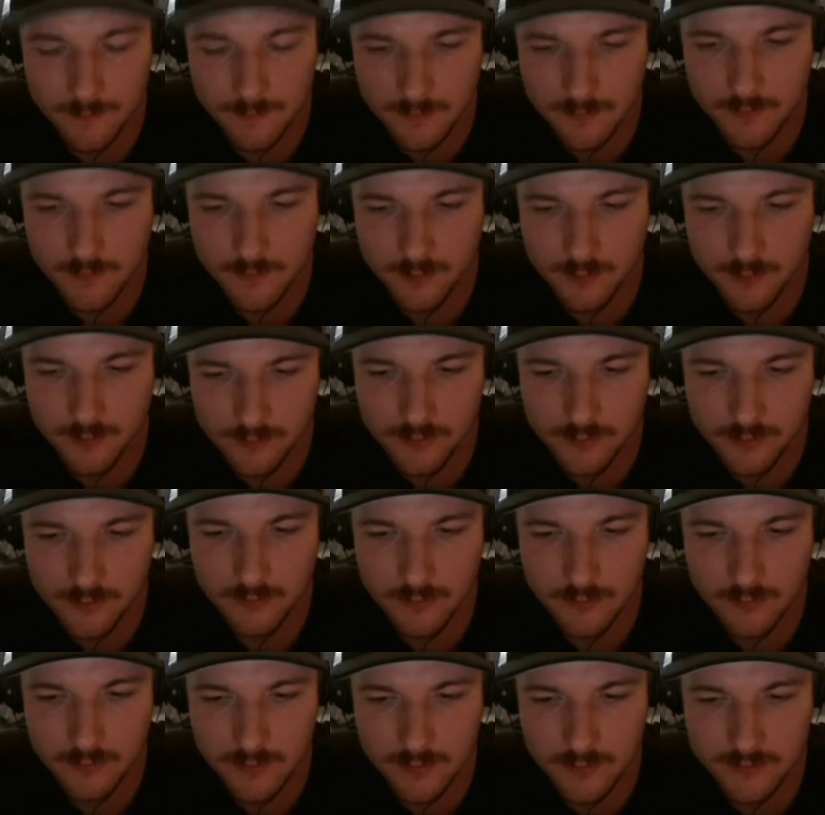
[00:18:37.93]
They're
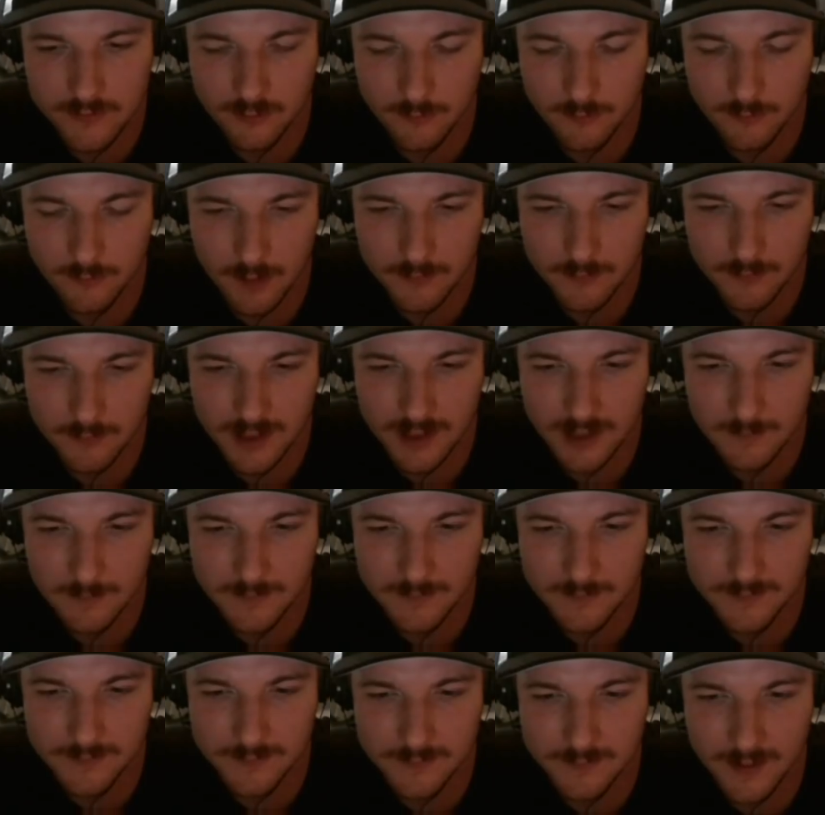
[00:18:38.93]
conservative anti-Obama
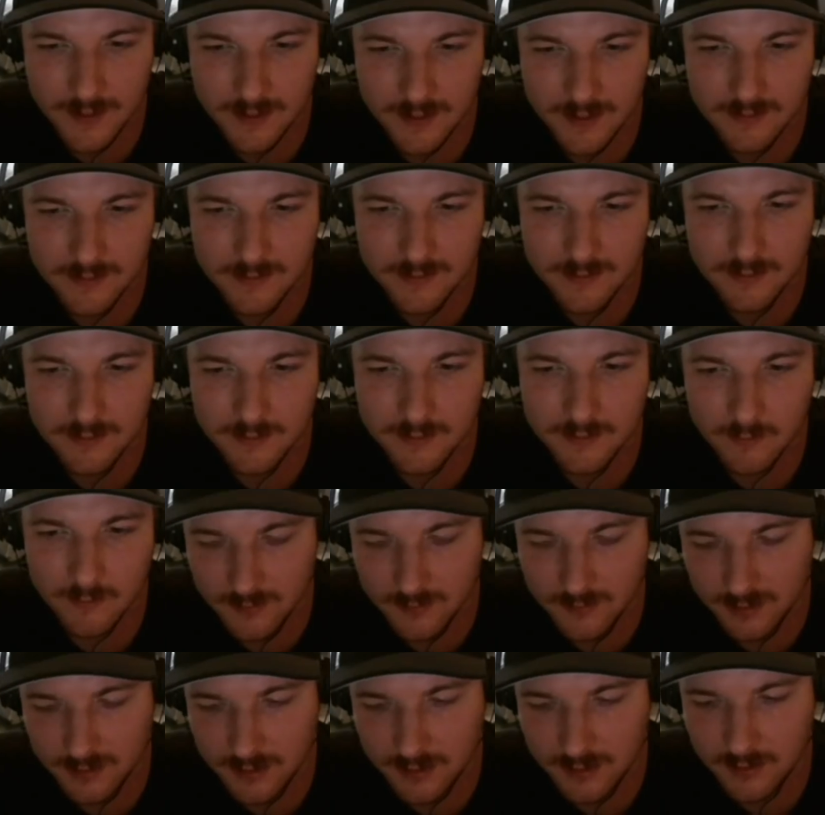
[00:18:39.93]
types
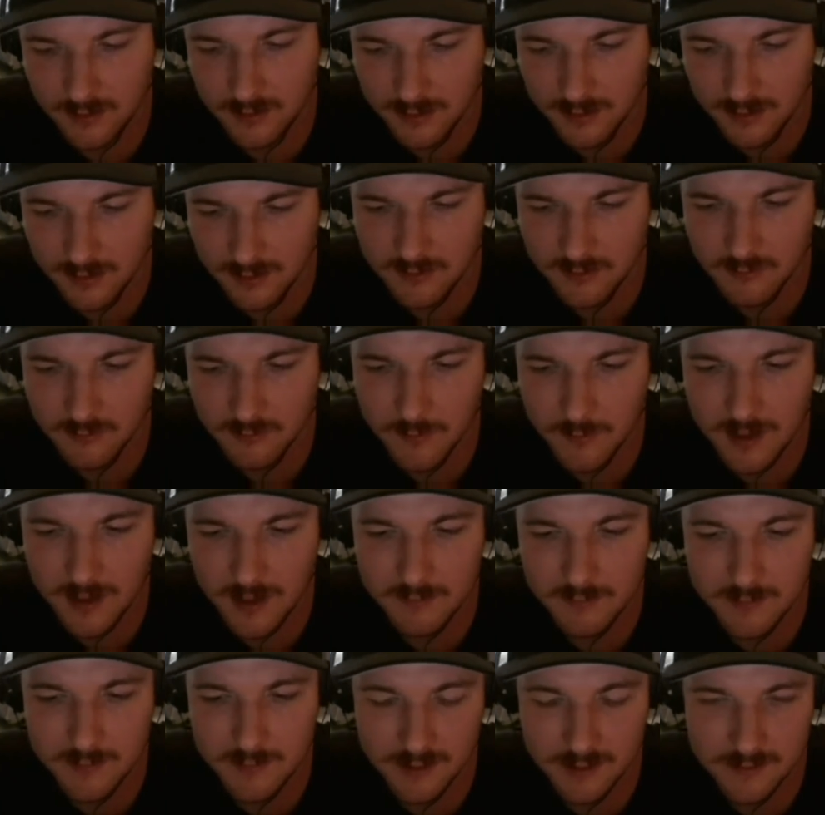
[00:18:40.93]
and it was
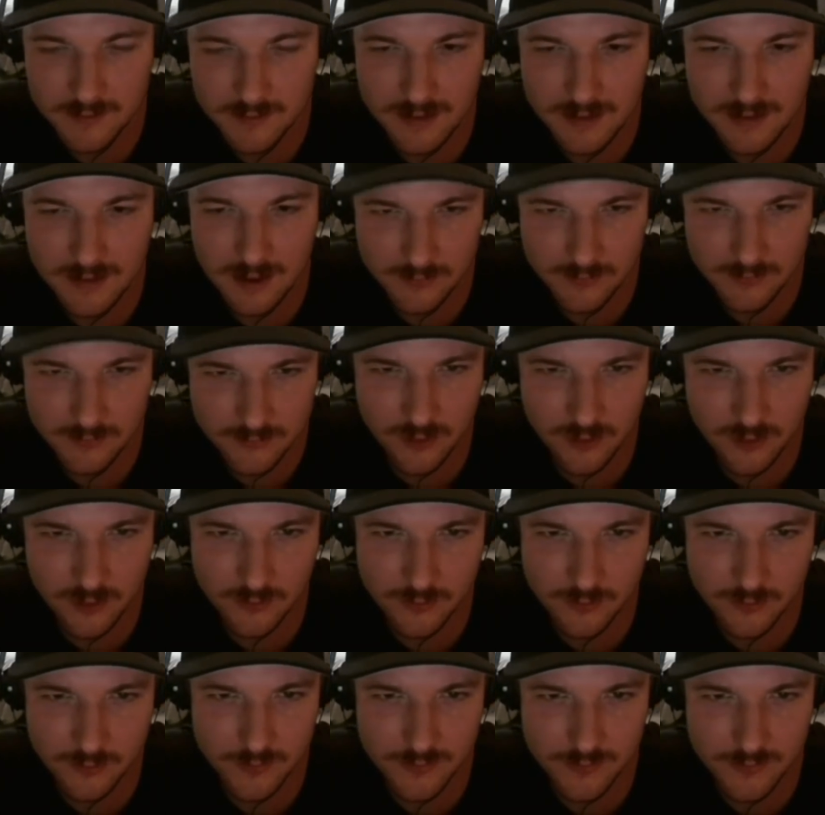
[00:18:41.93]
mainly because Alex
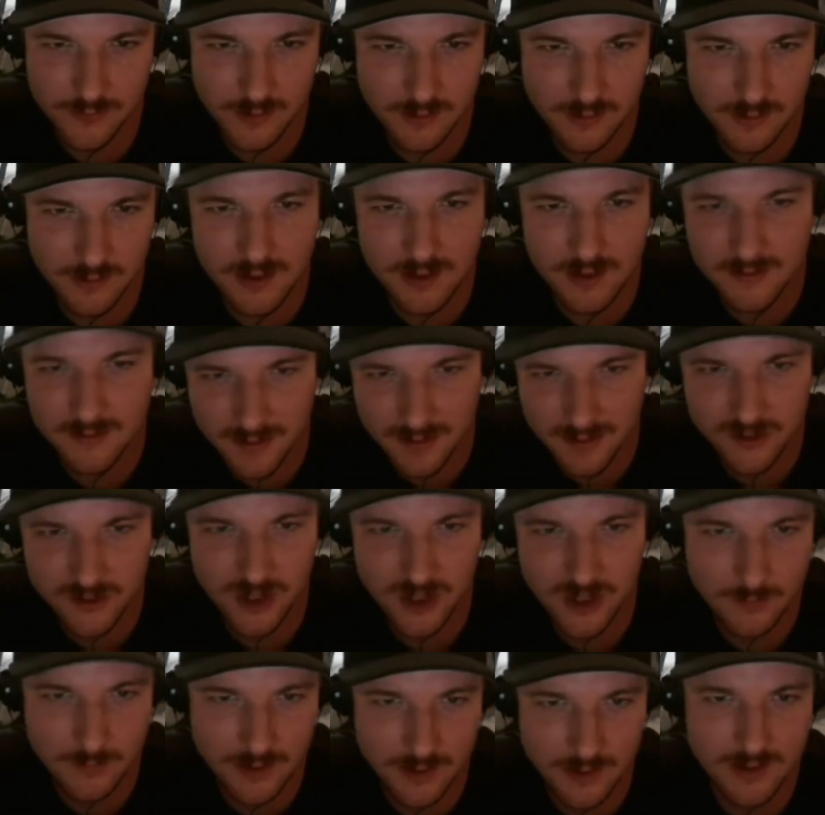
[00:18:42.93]
Jones was the
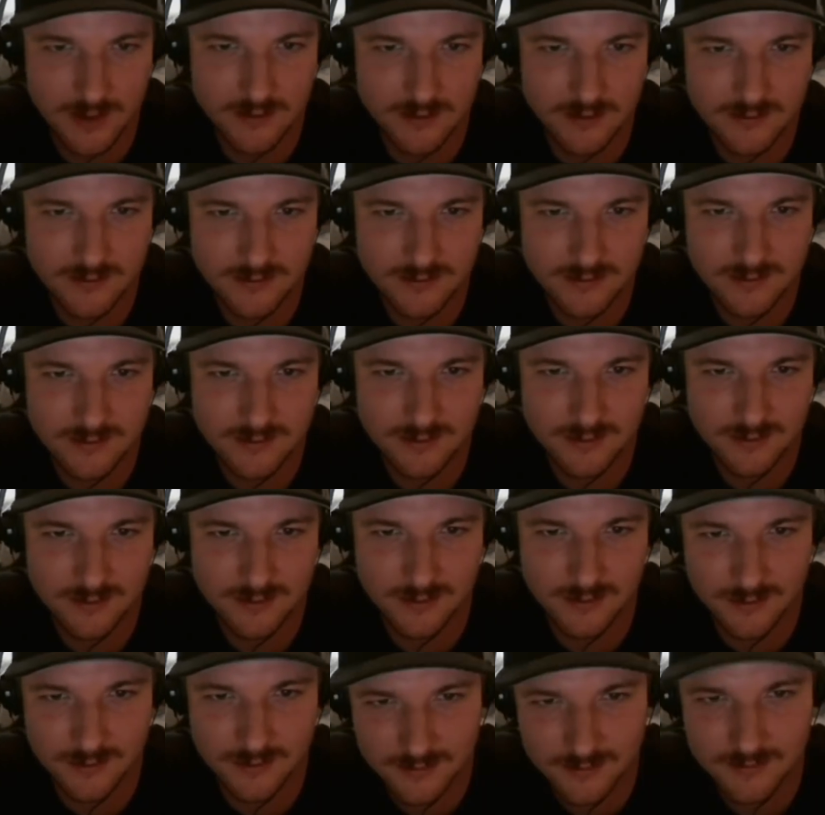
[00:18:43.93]
inside job guy.
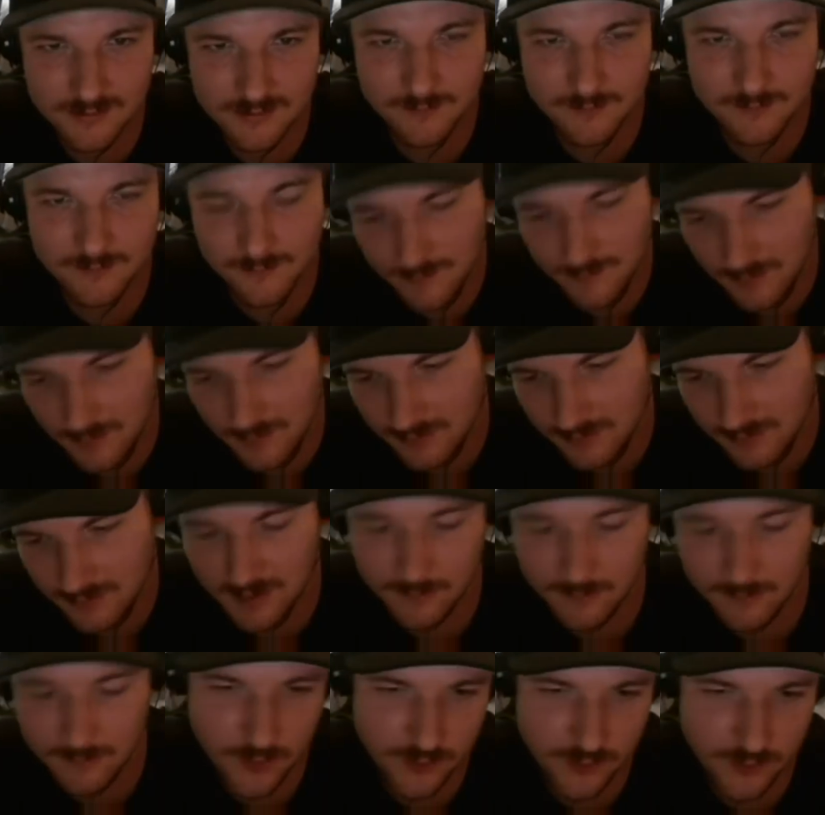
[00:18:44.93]
Because
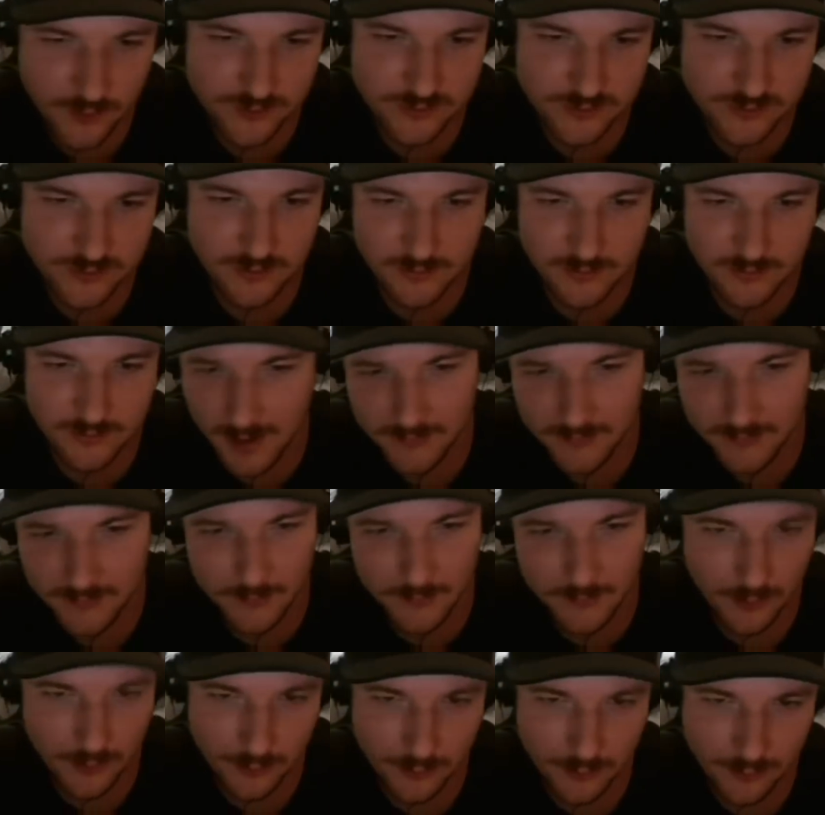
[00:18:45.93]
saying Bush is a
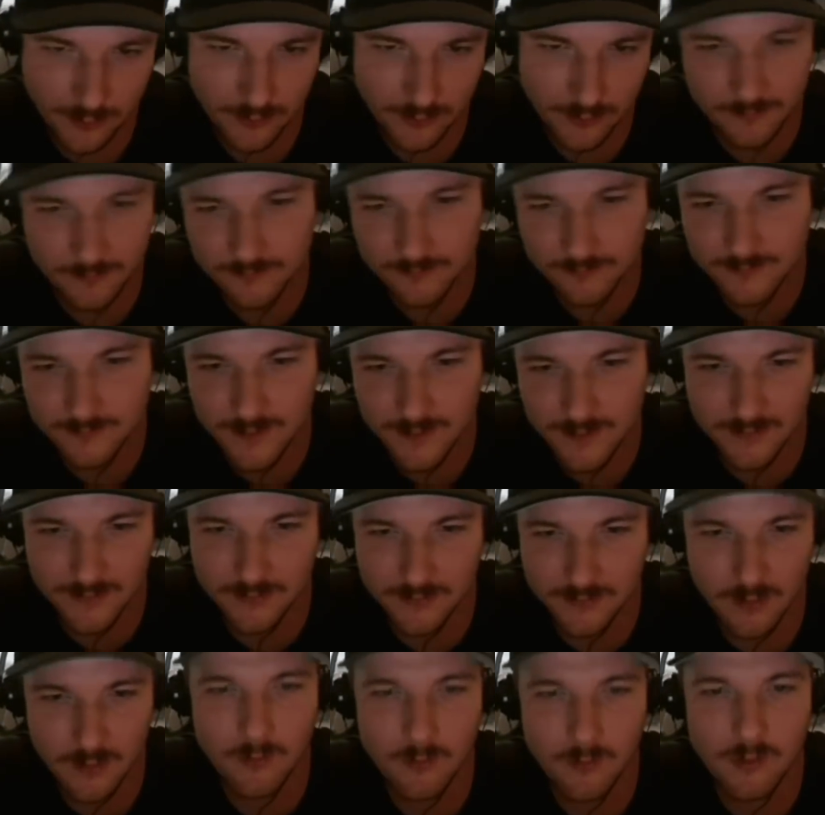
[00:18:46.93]
mass murderer, that
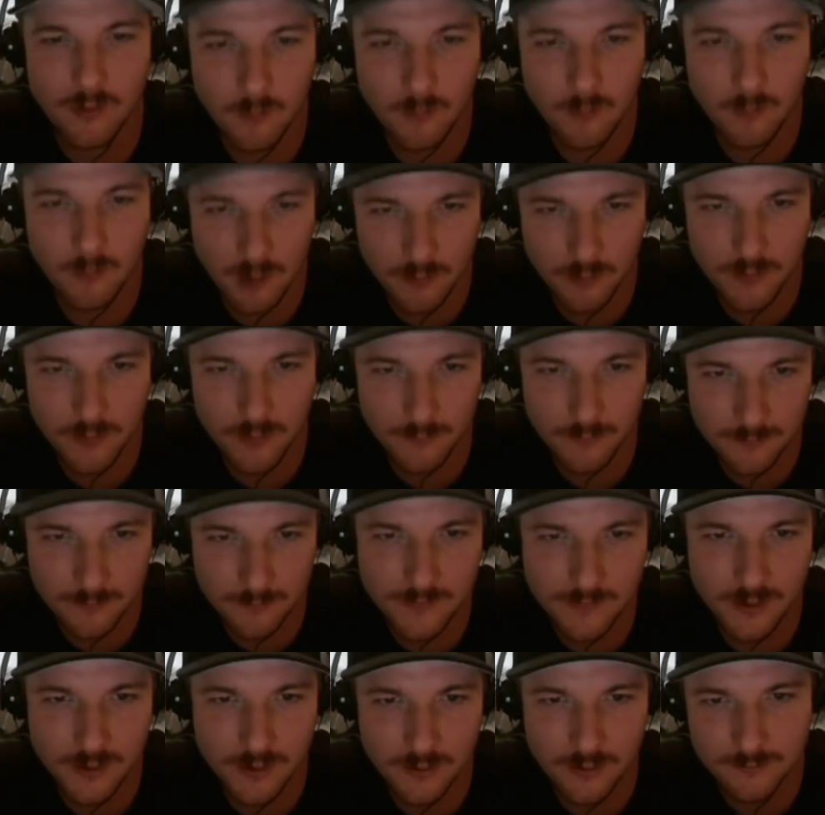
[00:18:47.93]
doesn't rub well with
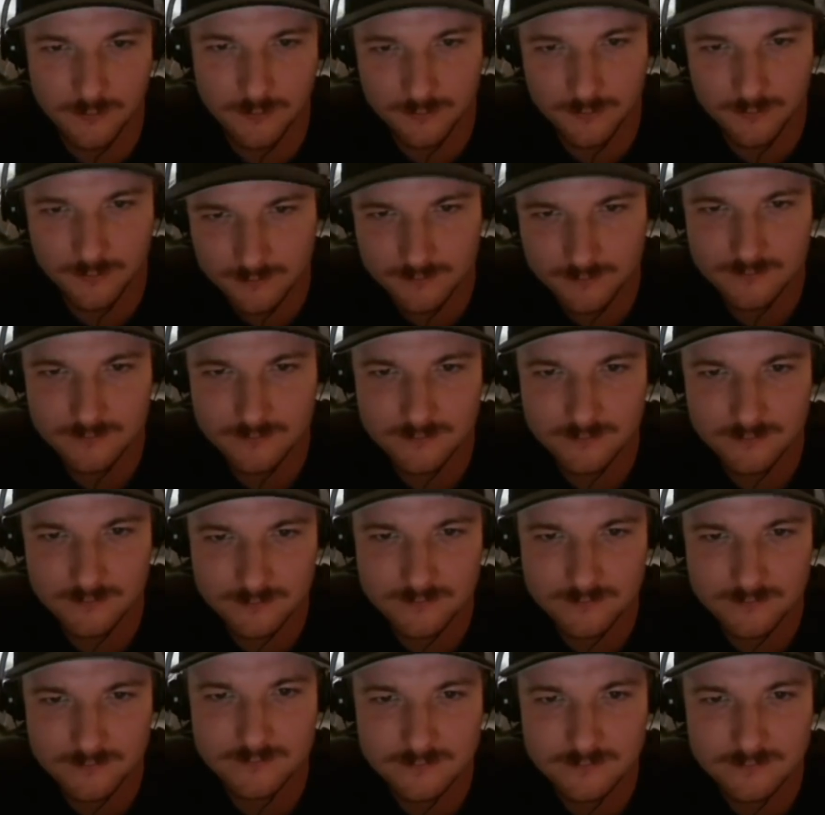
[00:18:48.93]
him. So
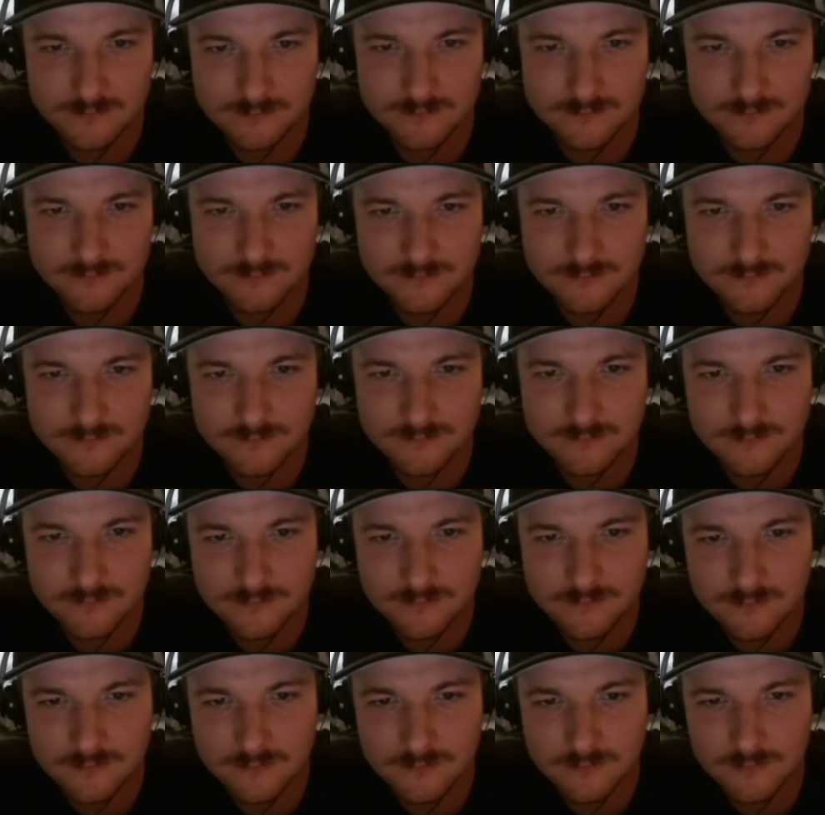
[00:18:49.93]
now you've
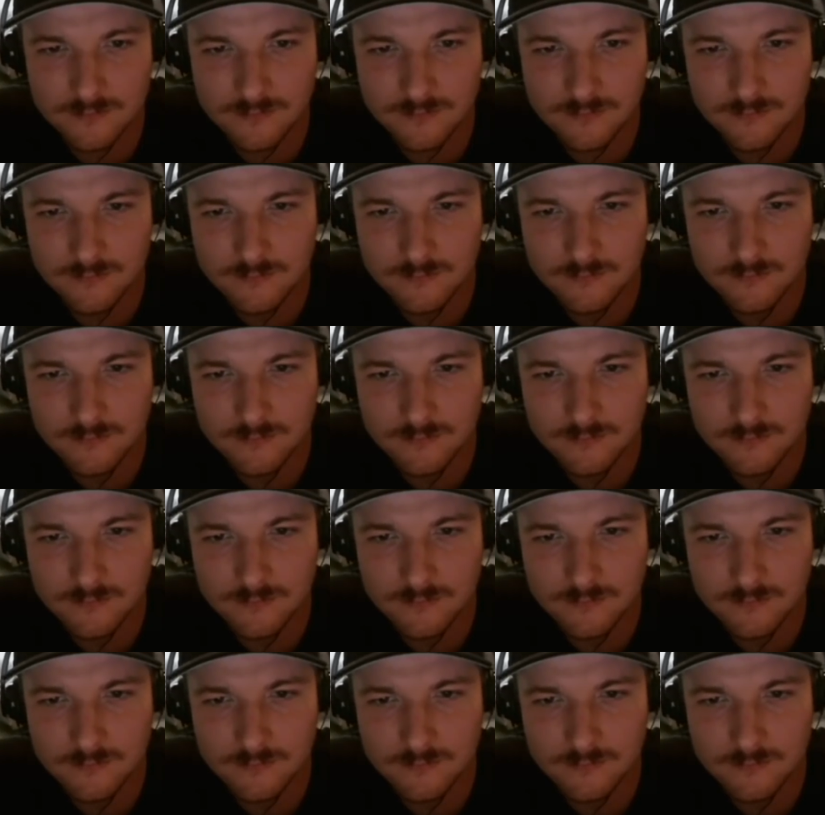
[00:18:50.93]
kind of